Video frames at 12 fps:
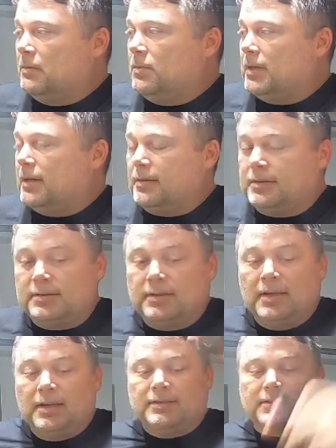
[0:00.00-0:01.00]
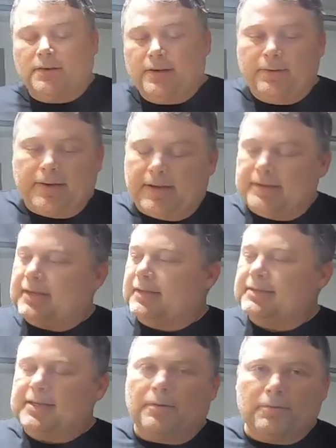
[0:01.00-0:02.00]
What else? So anyway, yeah,
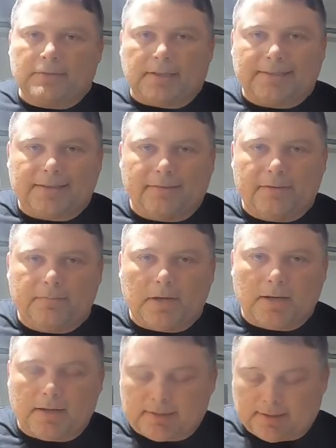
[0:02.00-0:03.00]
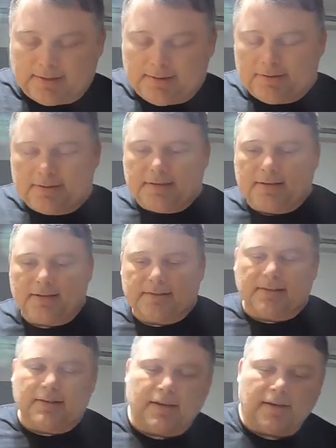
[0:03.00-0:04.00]
this camera was like 70 bucks. I used it. I was
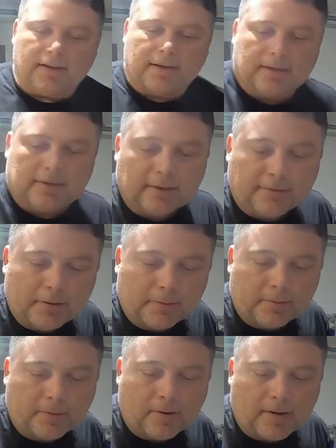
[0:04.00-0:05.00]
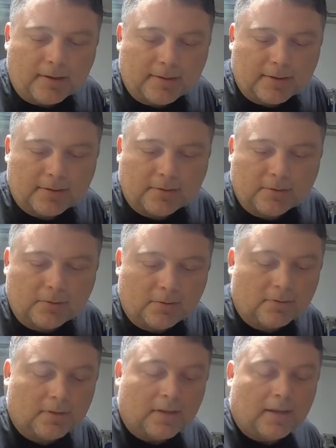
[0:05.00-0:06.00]
like, yeah, I kind of like filming my rides. That's
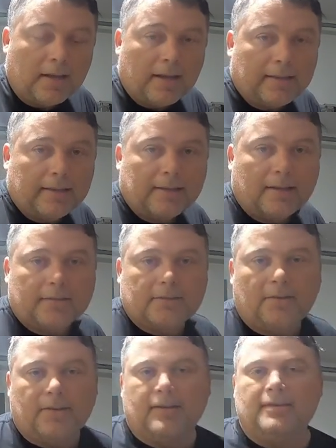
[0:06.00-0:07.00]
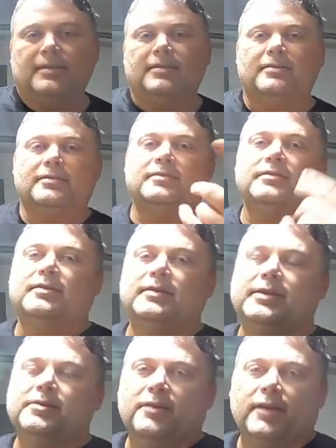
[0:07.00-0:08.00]
cool. And then Costco had a deal on the
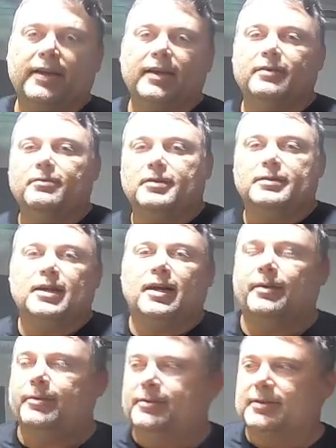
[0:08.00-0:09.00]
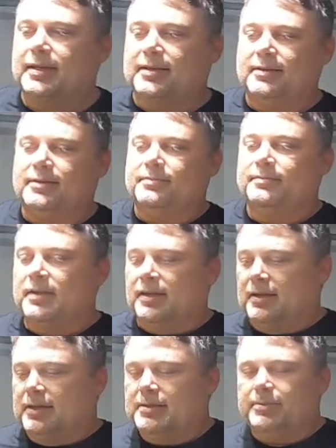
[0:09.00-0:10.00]
Hero 8 one time. It was like a
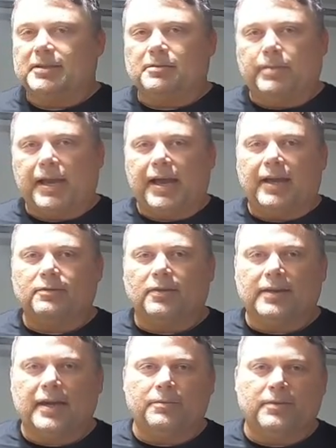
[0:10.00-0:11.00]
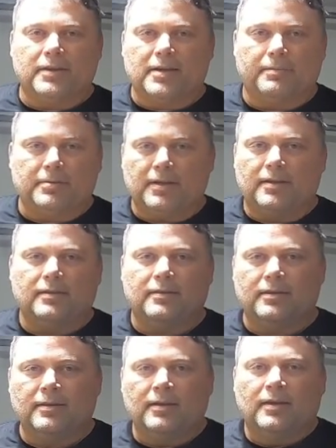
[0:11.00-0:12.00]
special pack where it came with a couple
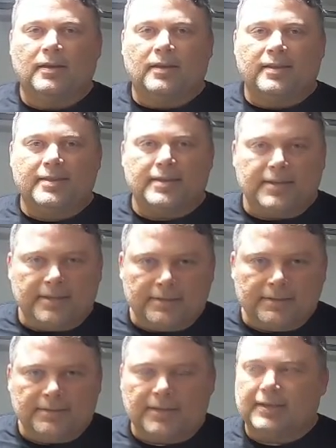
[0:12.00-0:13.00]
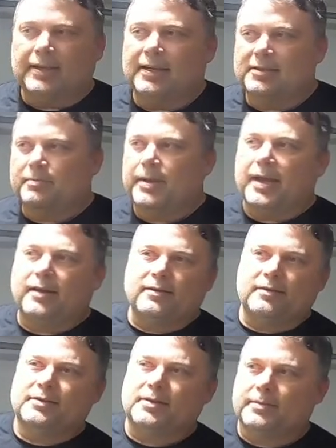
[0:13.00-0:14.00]
other things, like an extra battery
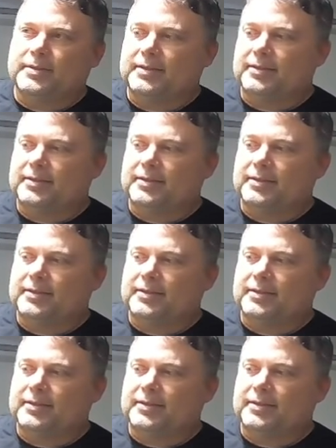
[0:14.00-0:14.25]
or something